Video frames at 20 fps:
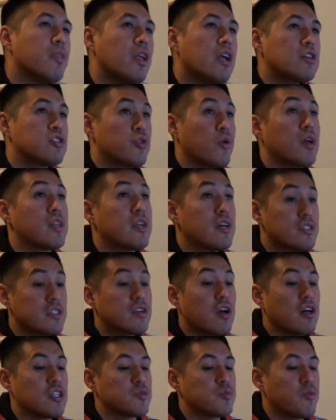So it does
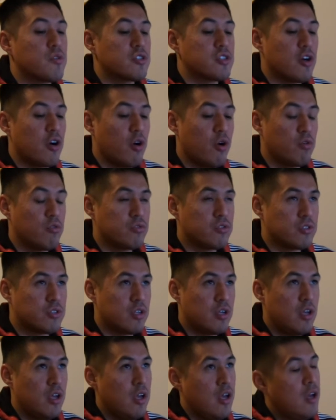cost more to host,
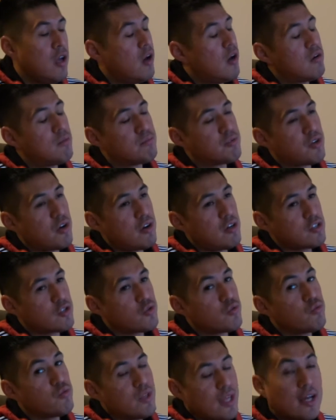or I'm sorry,
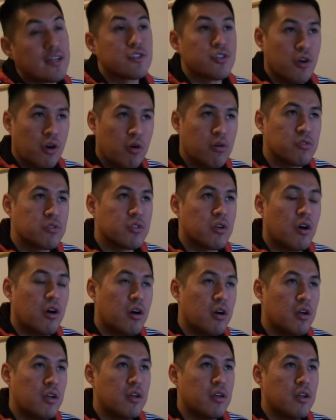to host
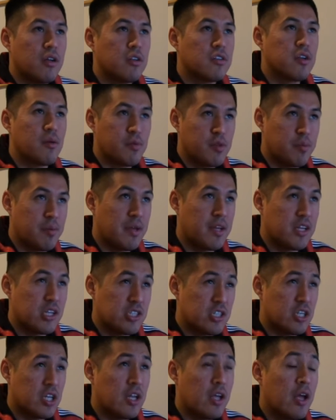on WP
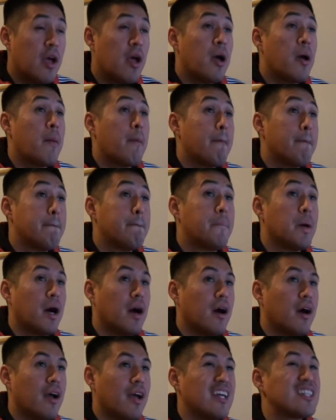Engine,
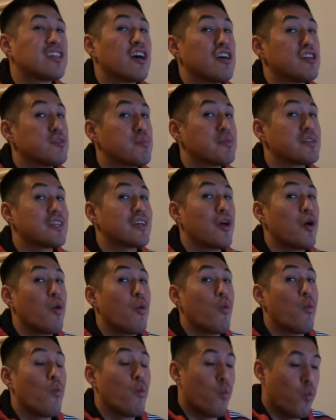but it's 100%
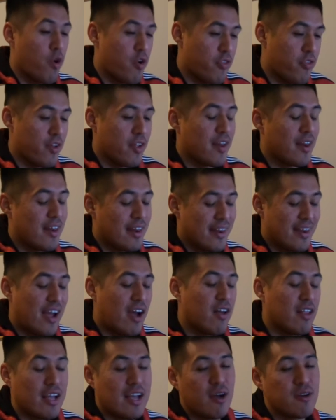worth it.
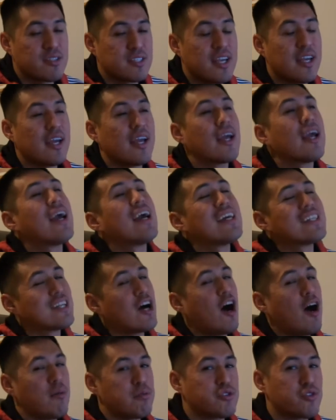Now, like I was saying, it's
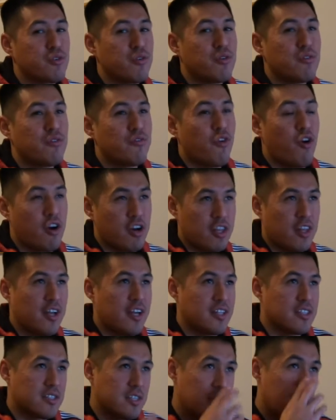optional for our
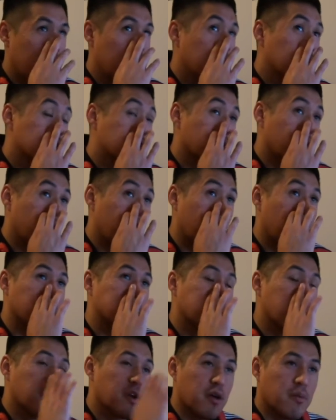clients. So
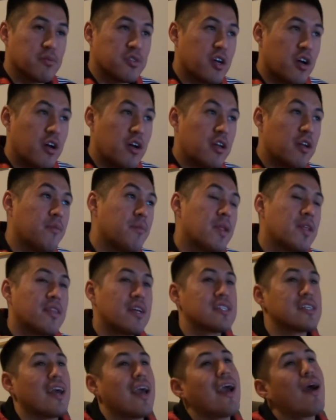someone comes on, they
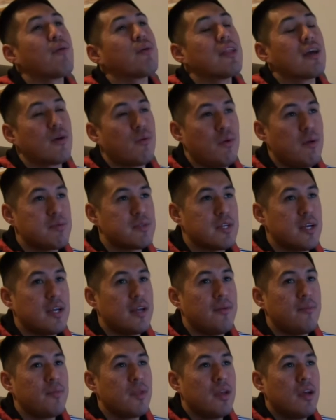say, hey, I would like a website.